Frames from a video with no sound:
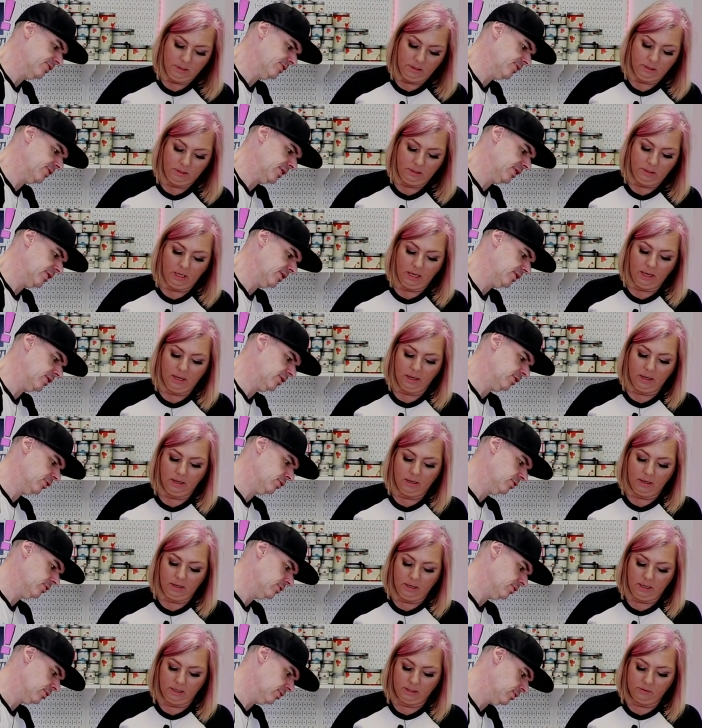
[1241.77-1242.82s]
Speaker 1: thin.
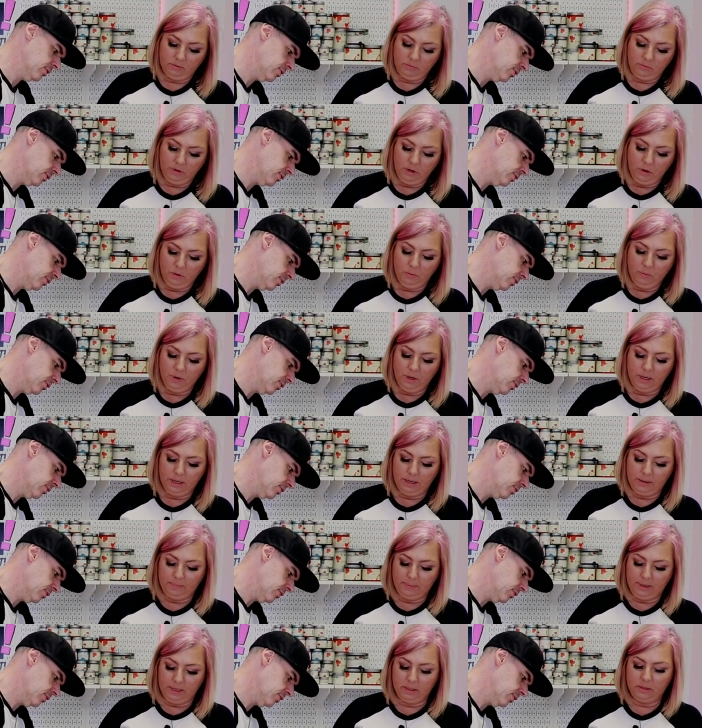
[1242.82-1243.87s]
Yeah, it's real
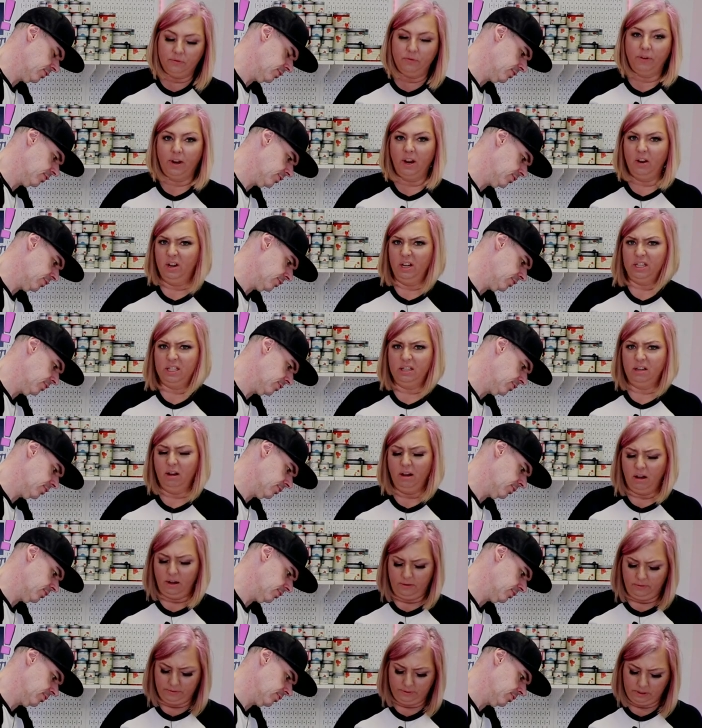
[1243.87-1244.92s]
wood, but it's very
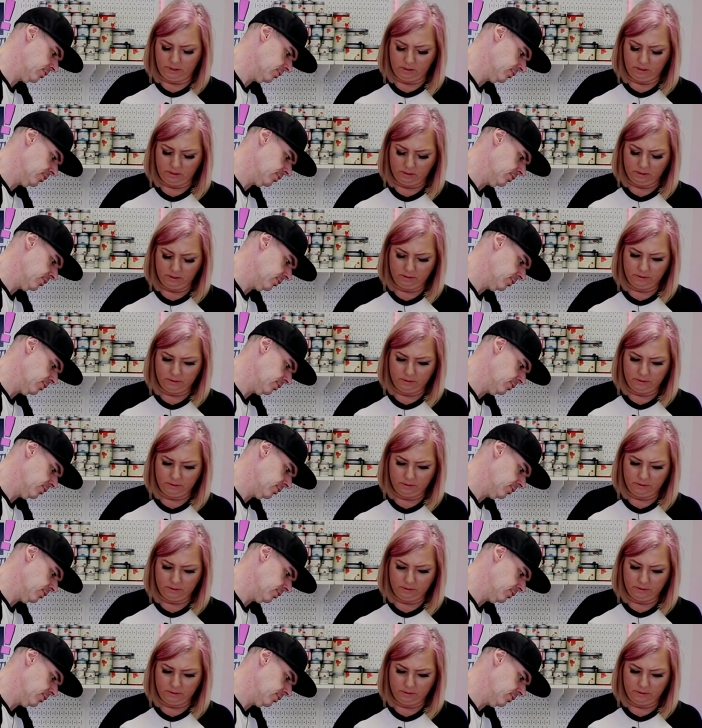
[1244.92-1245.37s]
soft.